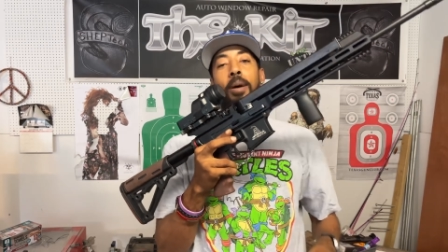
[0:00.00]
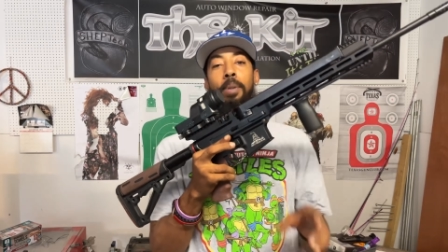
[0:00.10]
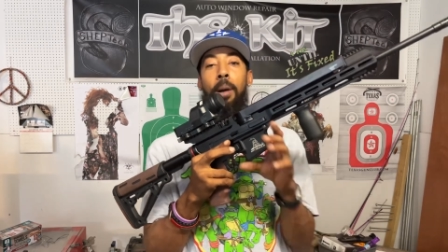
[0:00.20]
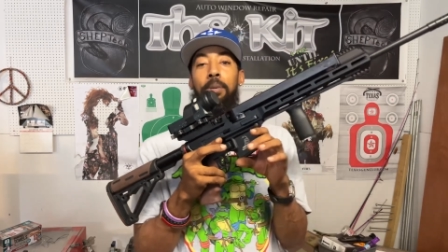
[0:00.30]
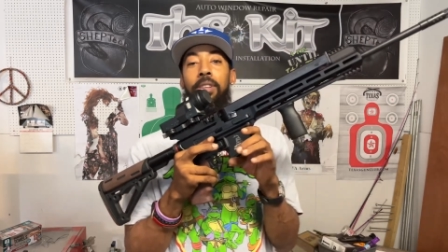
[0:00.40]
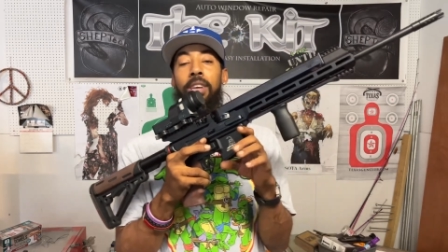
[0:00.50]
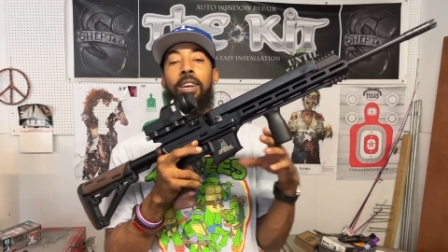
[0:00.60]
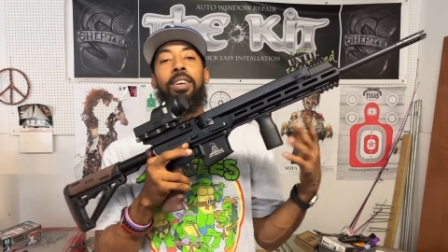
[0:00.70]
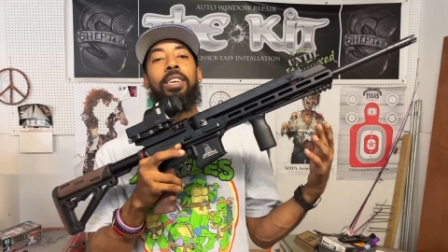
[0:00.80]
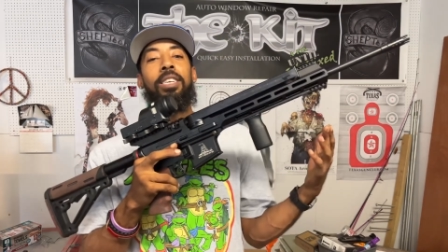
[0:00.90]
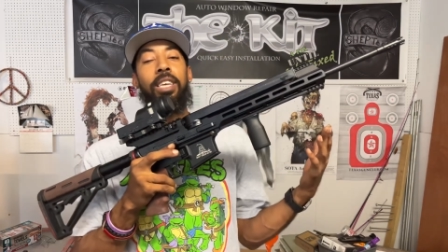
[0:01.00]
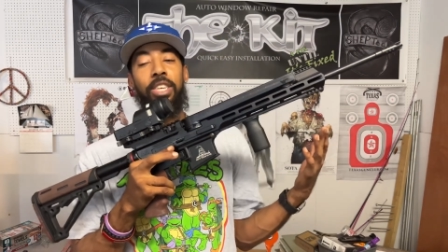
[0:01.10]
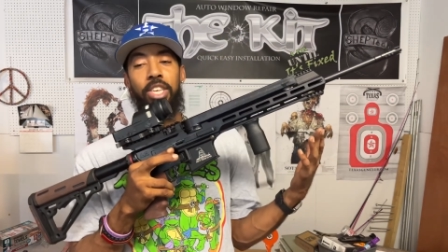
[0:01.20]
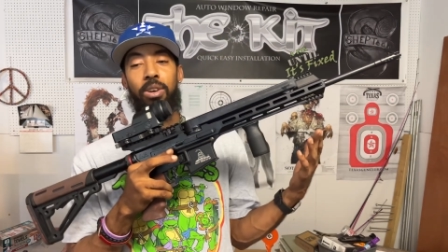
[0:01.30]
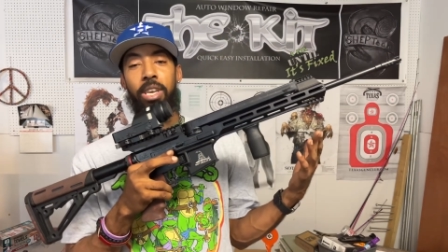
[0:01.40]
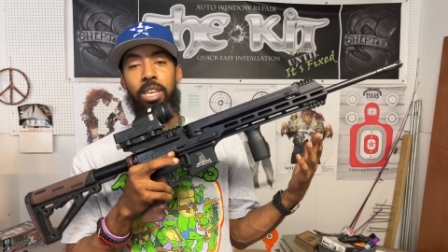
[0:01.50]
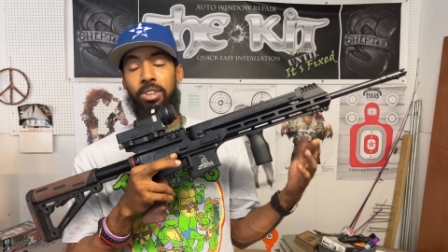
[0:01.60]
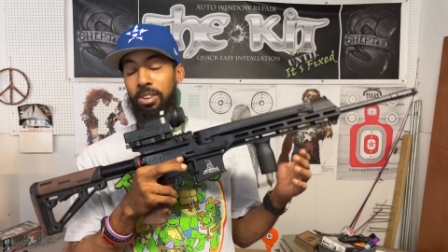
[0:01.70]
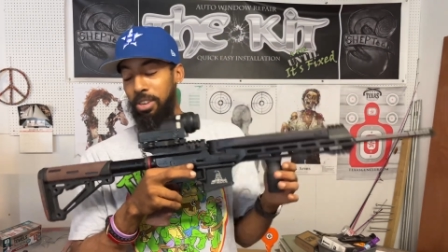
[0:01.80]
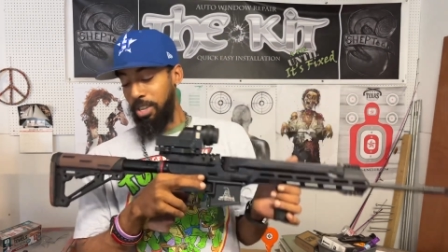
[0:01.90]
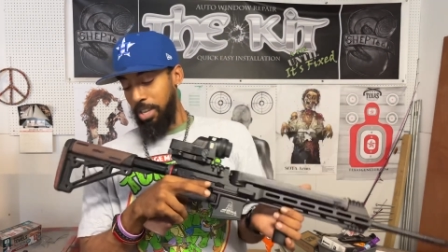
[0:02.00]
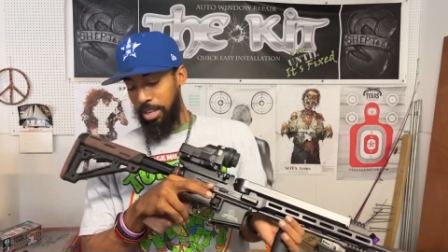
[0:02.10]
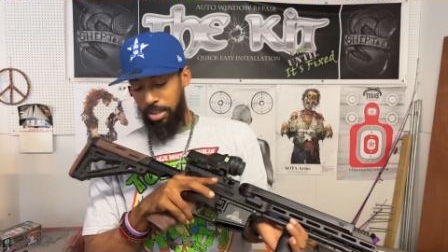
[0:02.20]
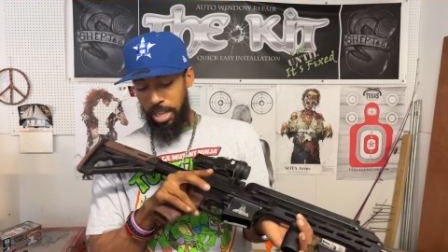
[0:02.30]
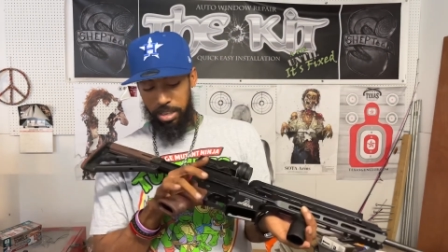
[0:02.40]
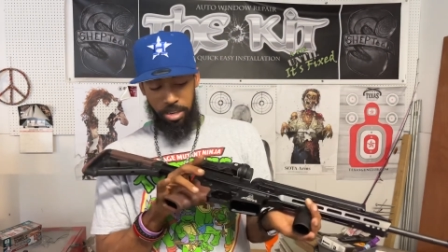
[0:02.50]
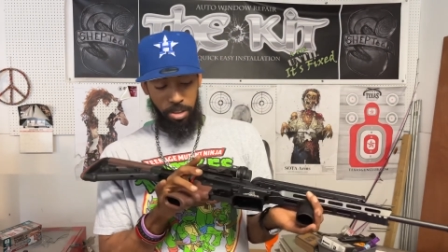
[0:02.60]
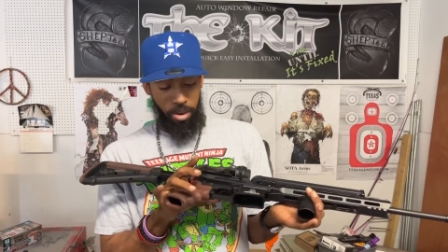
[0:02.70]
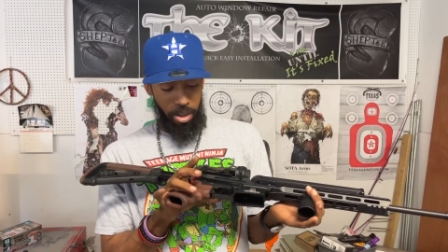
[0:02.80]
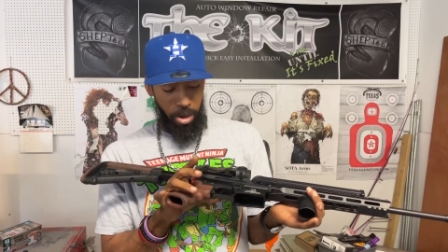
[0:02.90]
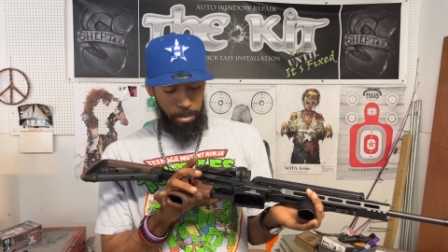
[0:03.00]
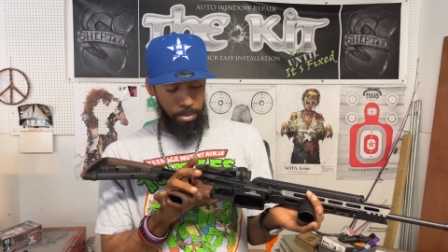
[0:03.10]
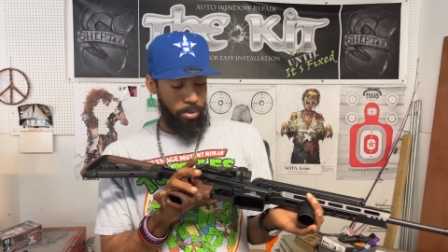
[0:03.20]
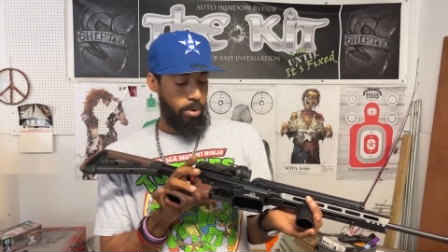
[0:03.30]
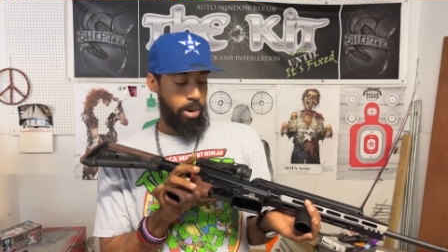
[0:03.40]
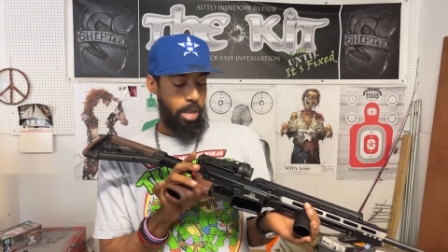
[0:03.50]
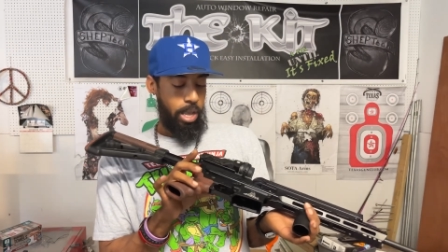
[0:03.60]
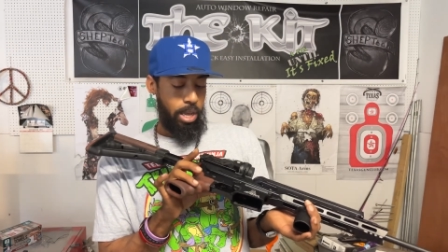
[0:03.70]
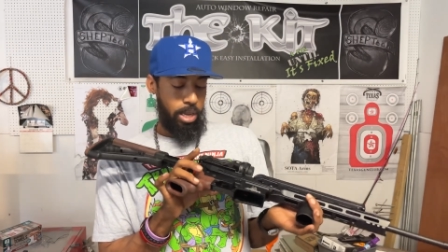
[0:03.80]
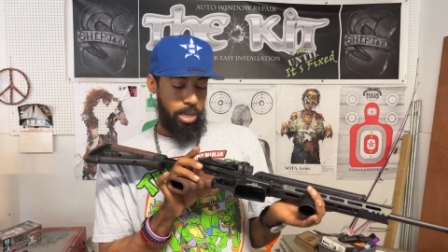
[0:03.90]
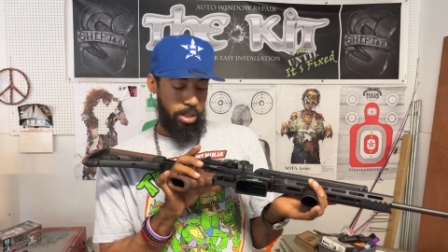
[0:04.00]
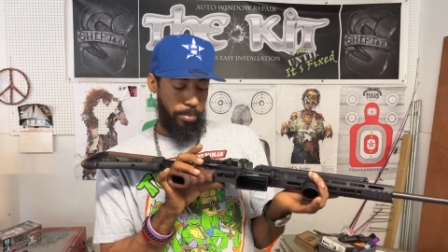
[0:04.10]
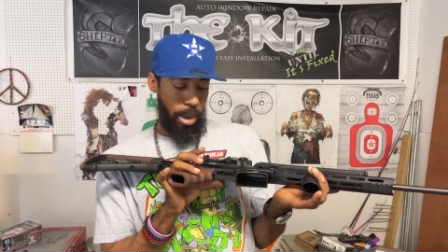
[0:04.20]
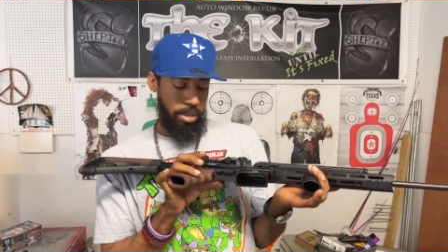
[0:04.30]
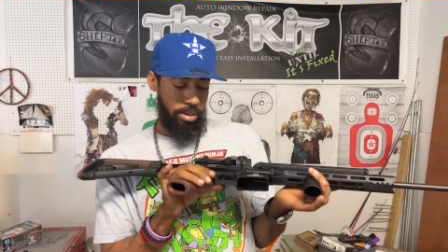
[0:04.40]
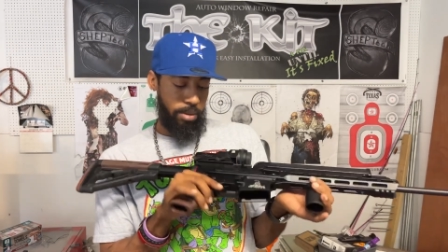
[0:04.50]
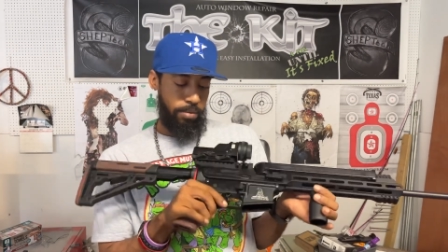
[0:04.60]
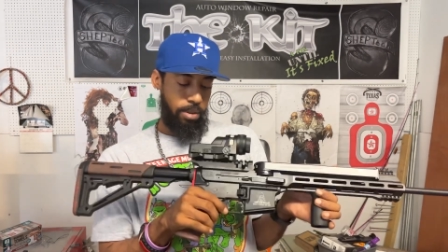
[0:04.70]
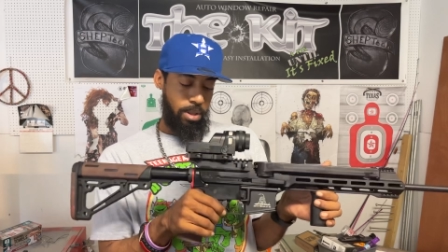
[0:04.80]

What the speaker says: pop it in there. It's like a shell catcher. So that's another up or another positive